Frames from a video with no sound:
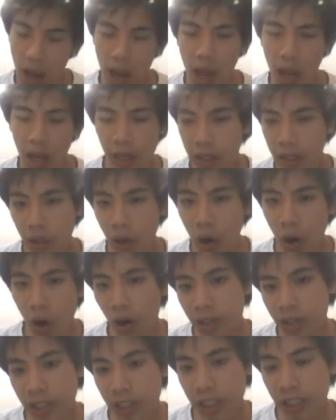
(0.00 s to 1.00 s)
And
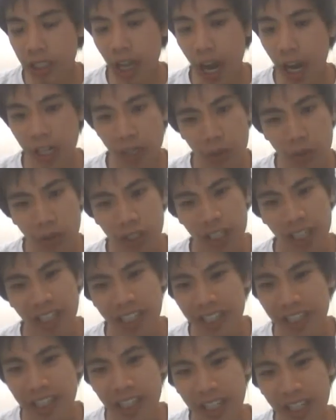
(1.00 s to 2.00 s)
honestly, I don't see
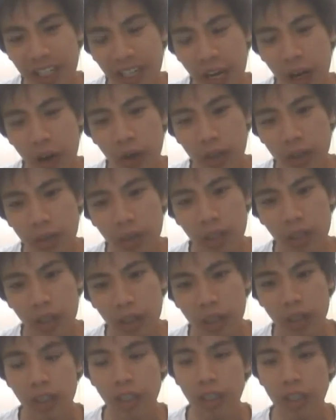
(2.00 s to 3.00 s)
anything inherently
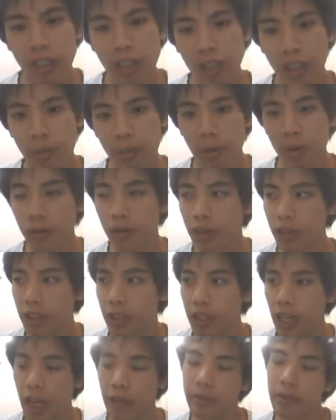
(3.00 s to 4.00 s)
misogynistic about the
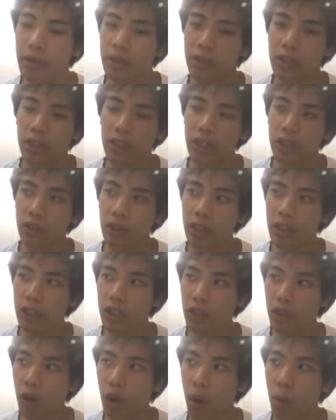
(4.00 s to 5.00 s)
damsel in distress
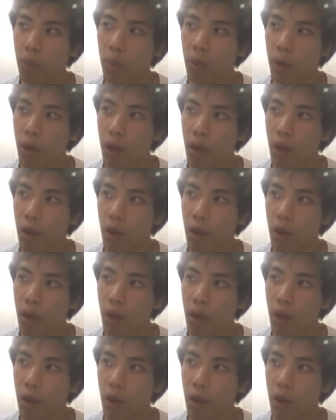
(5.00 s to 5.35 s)
trope.